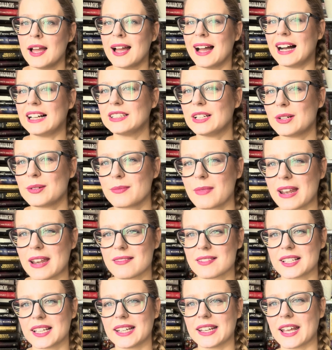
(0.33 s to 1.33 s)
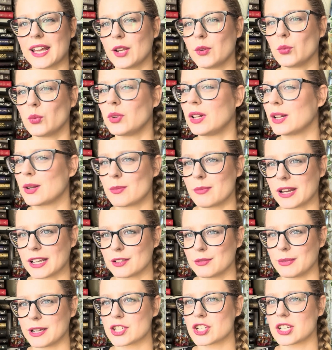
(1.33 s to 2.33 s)
Hello, my name is Liene and welcome back to
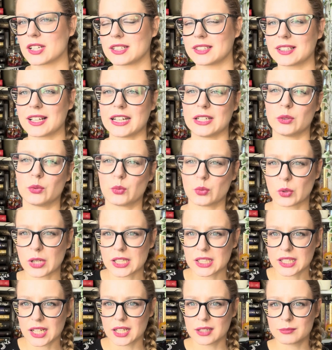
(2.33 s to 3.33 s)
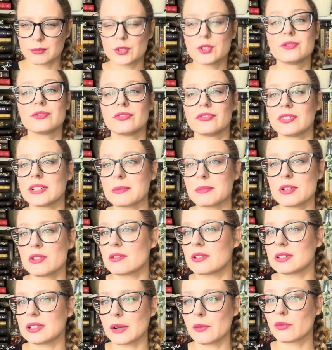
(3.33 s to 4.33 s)
my channel and welcome to
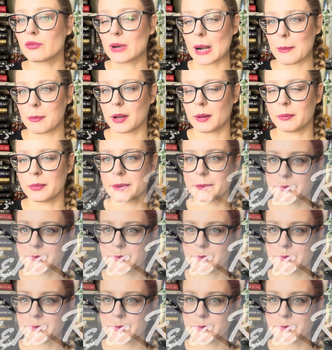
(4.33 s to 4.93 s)
February wrap-up.